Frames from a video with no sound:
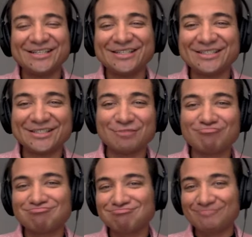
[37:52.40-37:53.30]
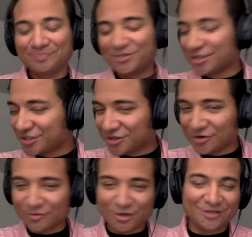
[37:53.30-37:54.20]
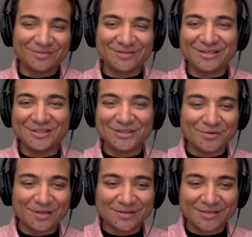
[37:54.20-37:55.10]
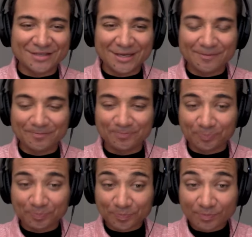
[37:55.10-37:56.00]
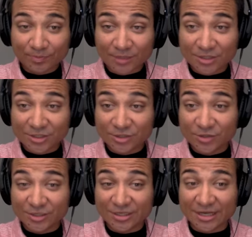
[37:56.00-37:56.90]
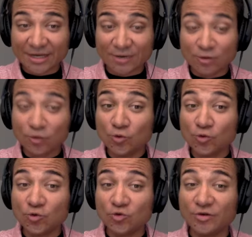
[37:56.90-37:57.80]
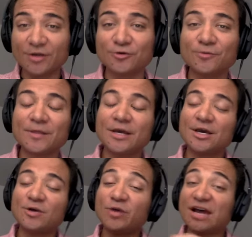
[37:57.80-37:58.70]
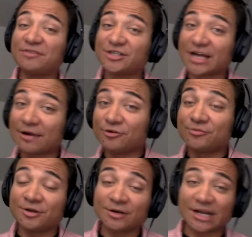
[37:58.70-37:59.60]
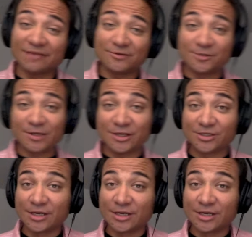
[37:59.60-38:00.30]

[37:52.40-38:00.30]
So just do your work. It should go without saying. Student chat. Ooh, very cool. We have a chat room in our Canvas page.